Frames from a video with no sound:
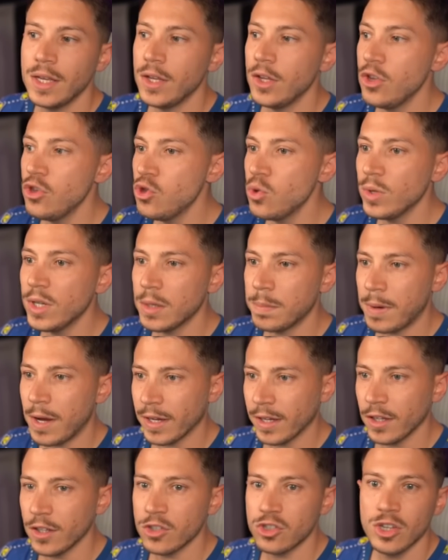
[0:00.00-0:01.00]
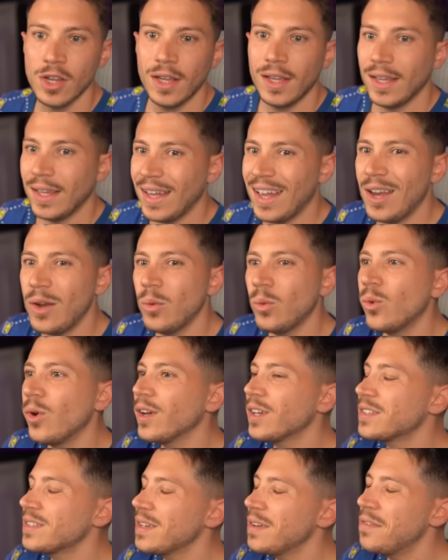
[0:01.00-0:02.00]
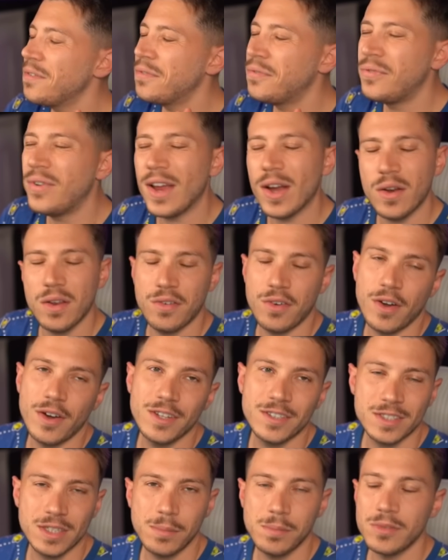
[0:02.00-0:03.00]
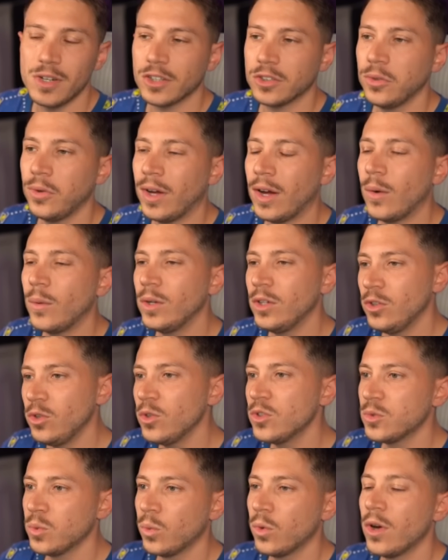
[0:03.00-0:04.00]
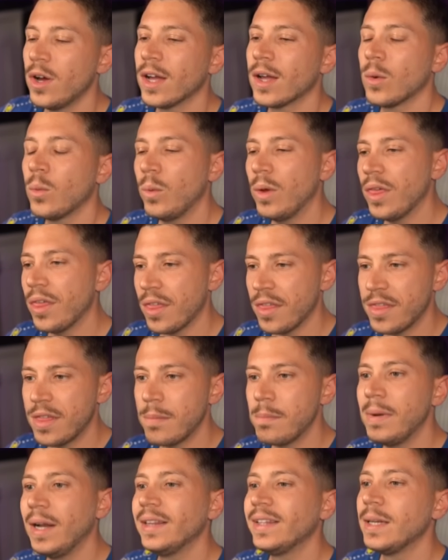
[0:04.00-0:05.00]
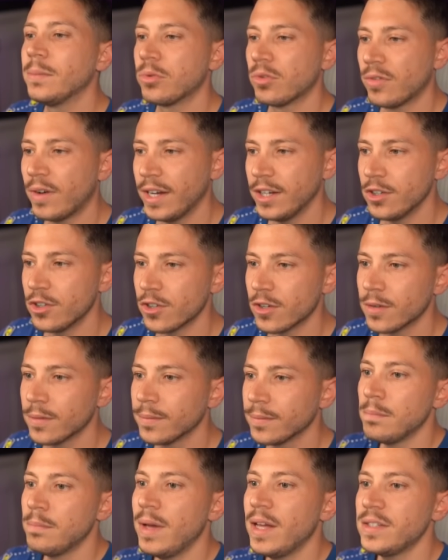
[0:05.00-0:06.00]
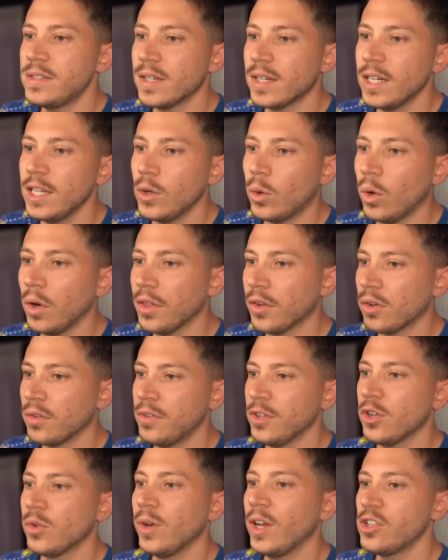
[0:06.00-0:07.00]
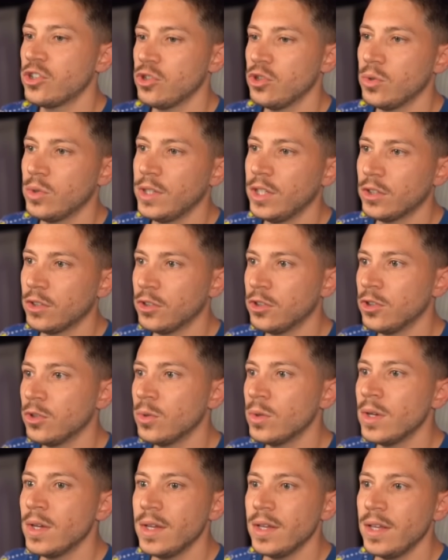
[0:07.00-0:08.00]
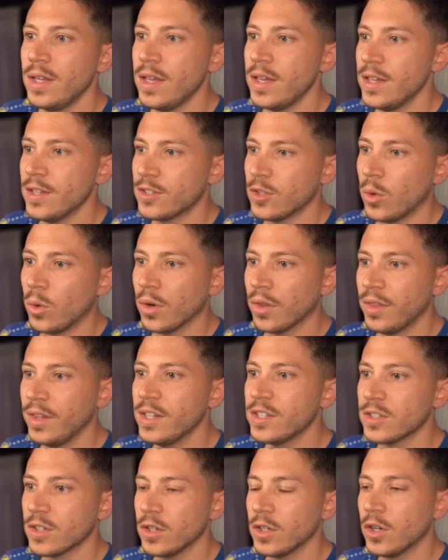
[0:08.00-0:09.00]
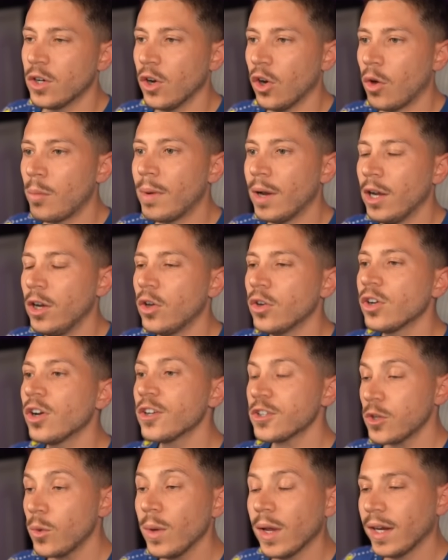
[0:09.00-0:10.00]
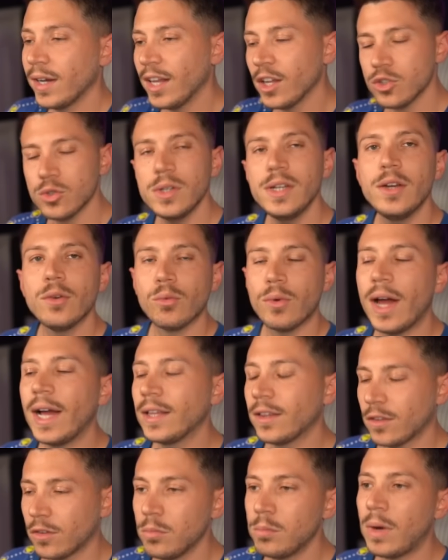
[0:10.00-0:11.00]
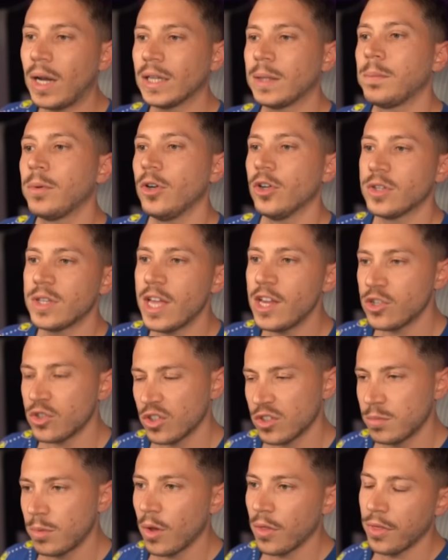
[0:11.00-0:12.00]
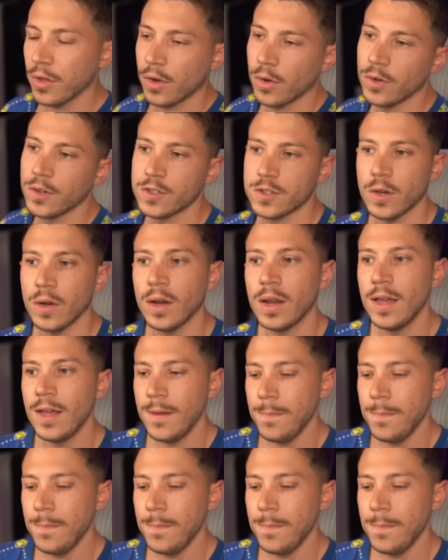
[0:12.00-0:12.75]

NuGet package. And it works very similar to how it used to work with the built-in provider. Basically, all the configuration you need to do is on this global logger. So we can actually write to multiple locations, both the console